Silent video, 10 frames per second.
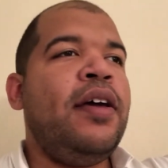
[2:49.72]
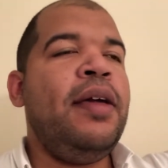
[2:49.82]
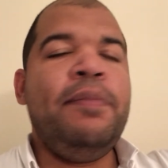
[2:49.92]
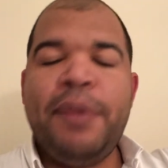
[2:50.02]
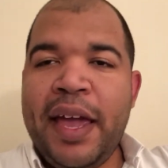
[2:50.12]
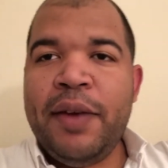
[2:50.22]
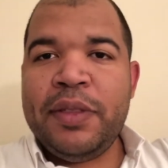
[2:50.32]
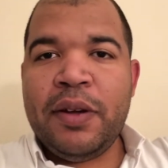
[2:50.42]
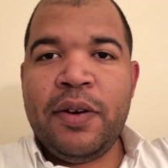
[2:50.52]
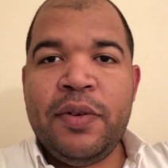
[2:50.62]
in bed
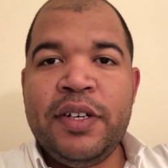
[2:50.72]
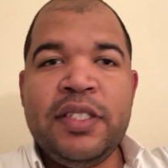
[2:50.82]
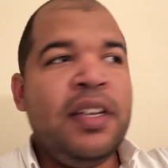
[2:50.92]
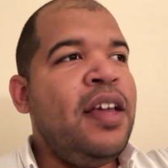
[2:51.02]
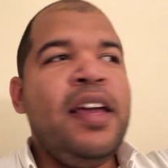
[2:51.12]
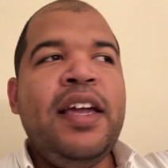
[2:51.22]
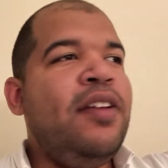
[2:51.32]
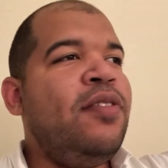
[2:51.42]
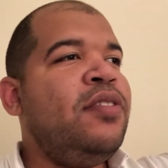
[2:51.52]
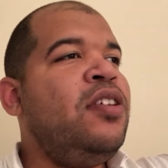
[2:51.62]
with the owners, he
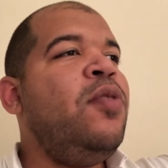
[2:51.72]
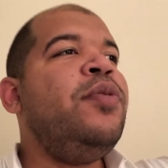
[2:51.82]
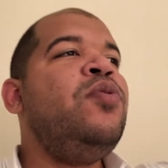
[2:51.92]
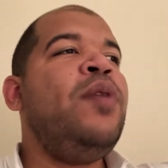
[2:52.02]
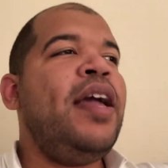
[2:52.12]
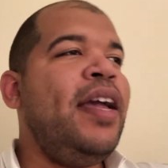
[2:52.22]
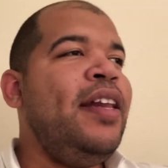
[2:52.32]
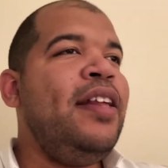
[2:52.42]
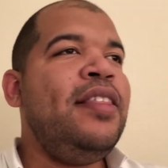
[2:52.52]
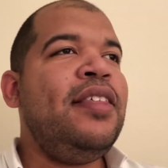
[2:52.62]
will do
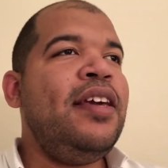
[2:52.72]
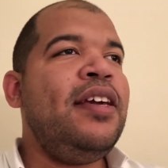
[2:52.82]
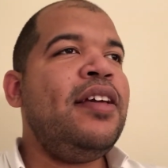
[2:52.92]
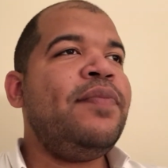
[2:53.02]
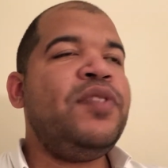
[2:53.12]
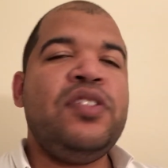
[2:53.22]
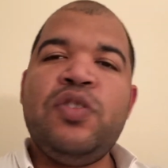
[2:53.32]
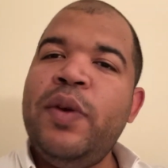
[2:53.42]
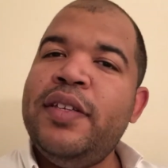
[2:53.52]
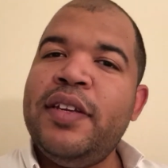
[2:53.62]
anything to
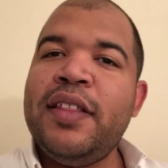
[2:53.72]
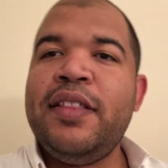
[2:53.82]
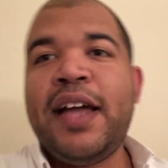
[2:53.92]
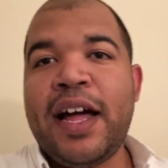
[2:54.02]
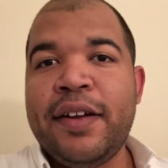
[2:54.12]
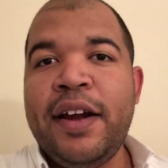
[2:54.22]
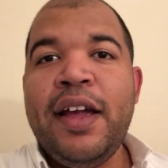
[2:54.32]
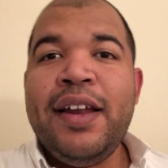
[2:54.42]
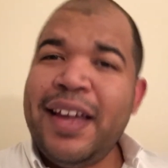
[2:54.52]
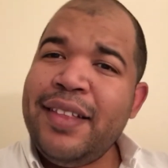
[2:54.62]
squeeze another dollar.
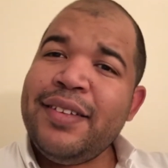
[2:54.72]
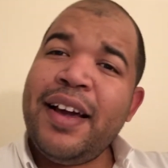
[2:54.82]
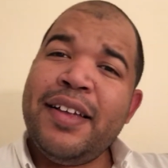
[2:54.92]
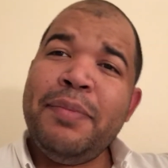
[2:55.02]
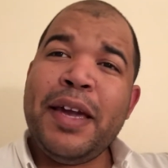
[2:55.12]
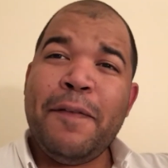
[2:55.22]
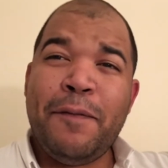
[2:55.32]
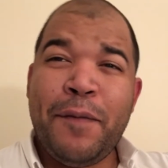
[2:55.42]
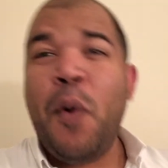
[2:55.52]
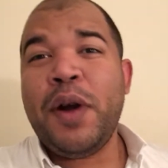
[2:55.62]
Now this guy is making
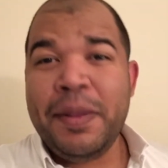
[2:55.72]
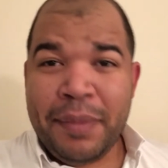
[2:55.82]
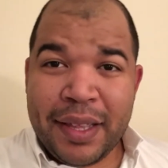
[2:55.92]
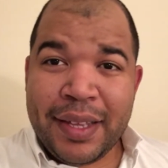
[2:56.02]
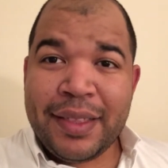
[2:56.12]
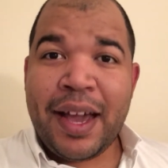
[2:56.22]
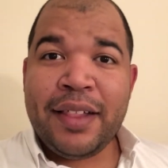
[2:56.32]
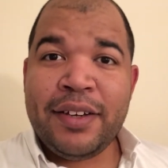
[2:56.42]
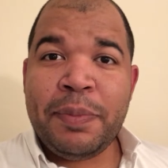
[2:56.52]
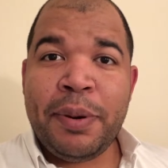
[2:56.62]
$40 million
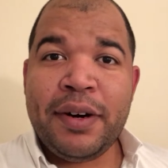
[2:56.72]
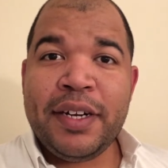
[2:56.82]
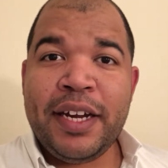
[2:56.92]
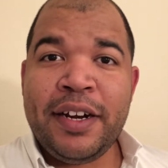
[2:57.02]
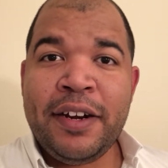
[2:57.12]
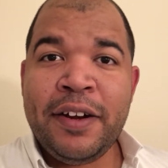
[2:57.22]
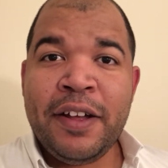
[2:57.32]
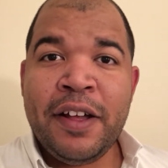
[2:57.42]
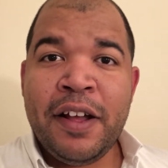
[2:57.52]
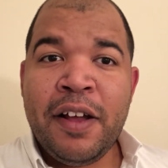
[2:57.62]
per year?
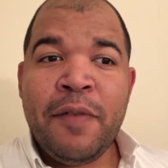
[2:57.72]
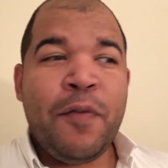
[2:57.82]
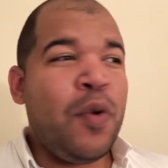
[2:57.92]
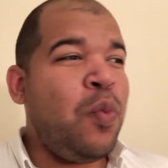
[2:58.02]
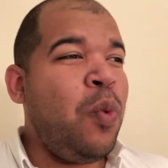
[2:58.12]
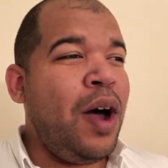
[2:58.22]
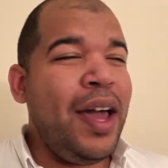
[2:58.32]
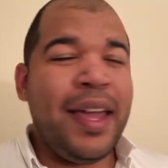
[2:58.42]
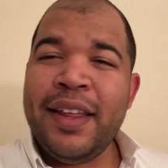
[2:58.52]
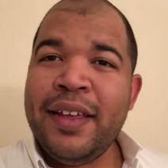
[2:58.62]
For
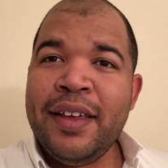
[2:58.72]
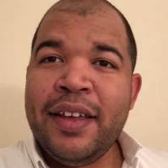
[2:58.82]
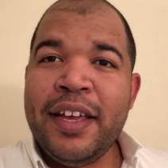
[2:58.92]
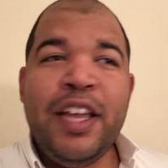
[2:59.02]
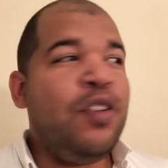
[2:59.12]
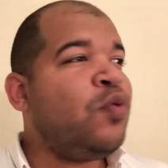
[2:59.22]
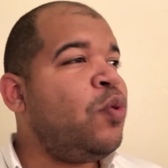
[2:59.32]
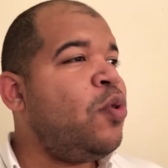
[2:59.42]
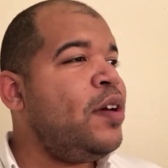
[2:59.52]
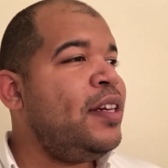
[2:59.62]
what? He's
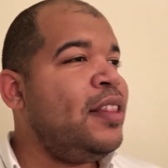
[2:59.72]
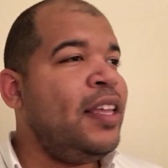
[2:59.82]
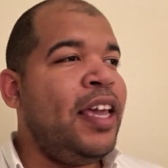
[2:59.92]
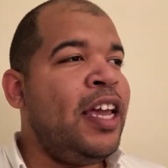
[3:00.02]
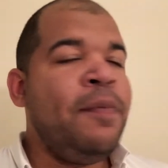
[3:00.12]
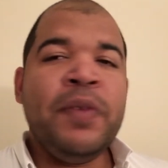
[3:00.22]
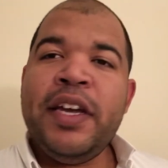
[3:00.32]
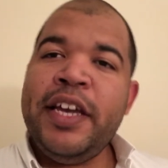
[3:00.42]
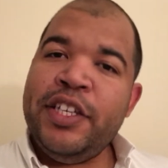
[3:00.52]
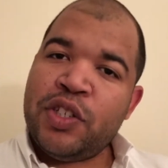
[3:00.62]
ruining the league.
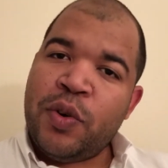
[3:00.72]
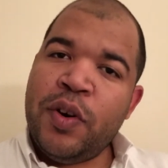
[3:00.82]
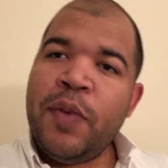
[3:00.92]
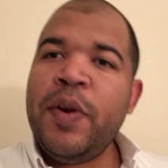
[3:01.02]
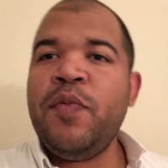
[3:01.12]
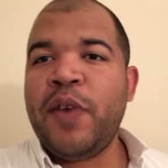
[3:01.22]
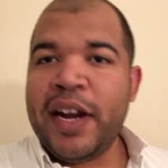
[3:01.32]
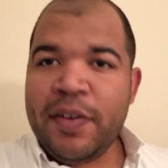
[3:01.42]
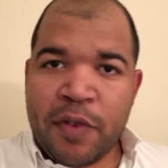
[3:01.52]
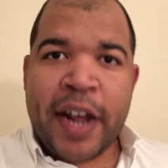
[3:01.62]
He screwed up with
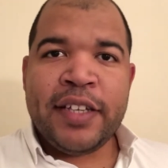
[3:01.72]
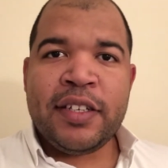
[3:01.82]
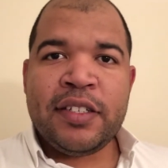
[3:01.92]
Ray Rice.